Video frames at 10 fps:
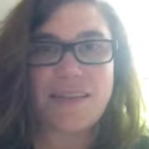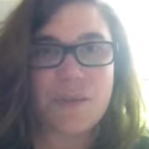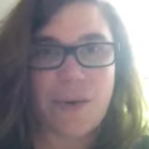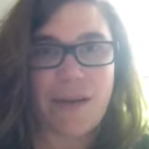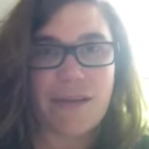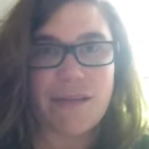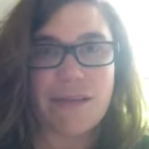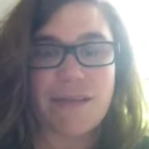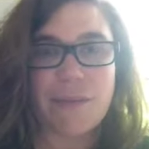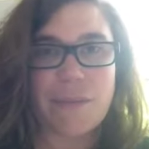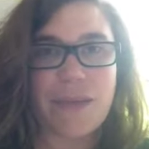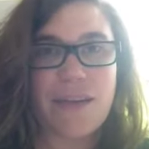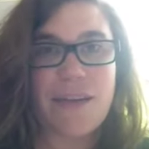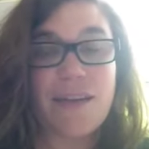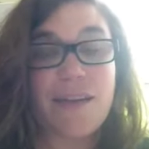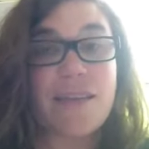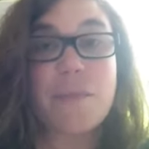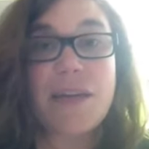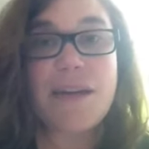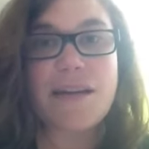as well and get them get
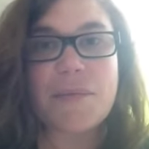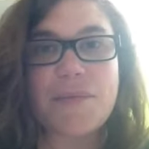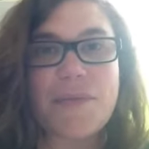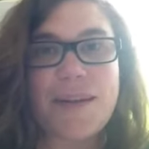them young before